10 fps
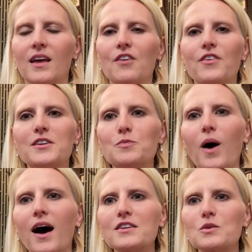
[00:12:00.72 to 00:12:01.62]
If it is
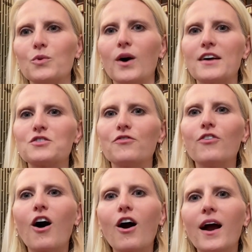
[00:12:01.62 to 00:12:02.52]
possible, as
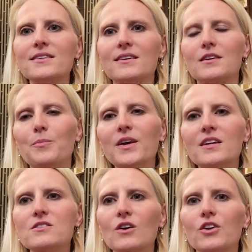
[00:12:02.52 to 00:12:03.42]
far as it
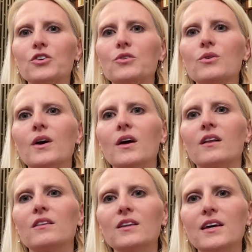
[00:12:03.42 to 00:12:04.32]
depends on you,
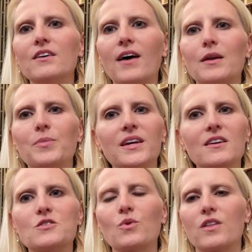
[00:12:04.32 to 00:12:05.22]
live at
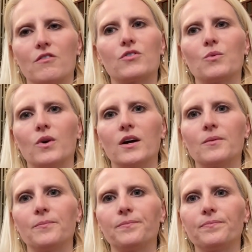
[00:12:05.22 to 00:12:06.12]
peace with
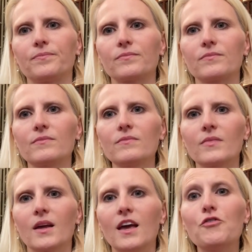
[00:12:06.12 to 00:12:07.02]
everyone.
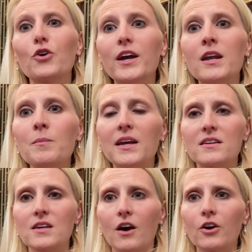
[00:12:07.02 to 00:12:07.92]
If your enemy
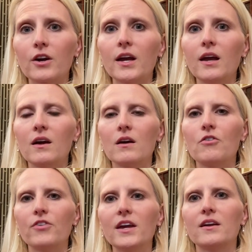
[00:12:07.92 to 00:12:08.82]
is hungry,
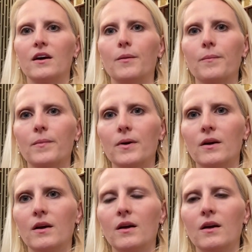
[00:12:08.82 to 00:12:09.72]
feed him.
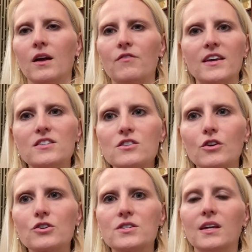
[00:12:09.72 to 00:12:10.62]
If he is
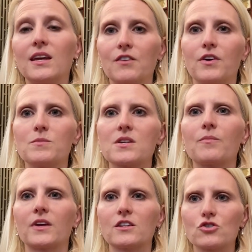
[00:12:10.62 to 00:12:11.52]
thirsty, give him
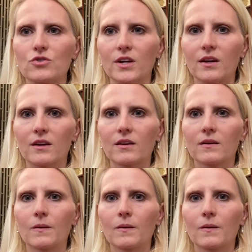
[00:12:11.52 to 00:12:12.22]
something to drink.